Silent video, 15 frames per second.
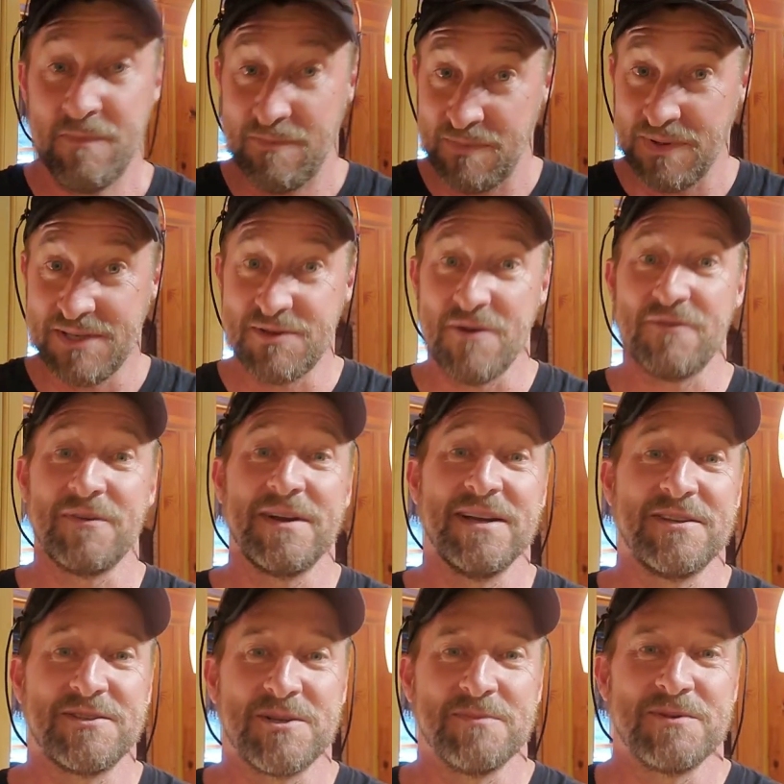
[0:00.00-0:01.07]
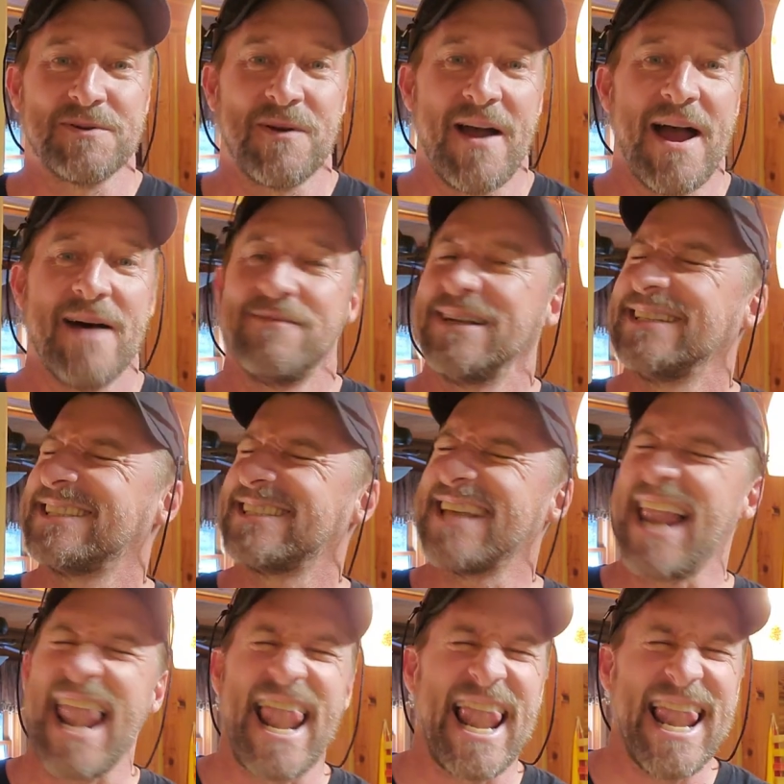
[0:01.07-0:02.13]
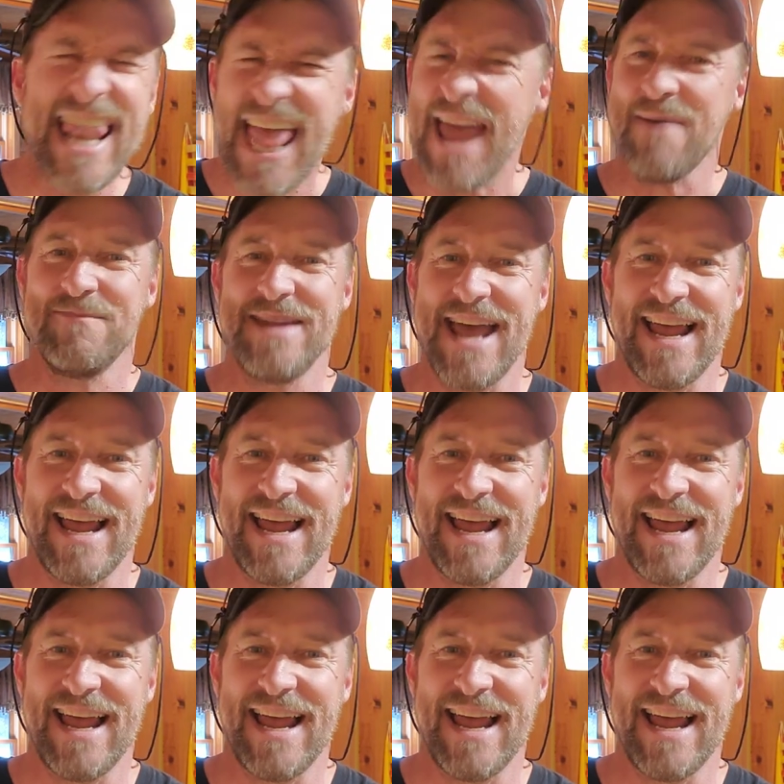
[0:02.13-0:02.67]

Please don't forget to subscribe and slap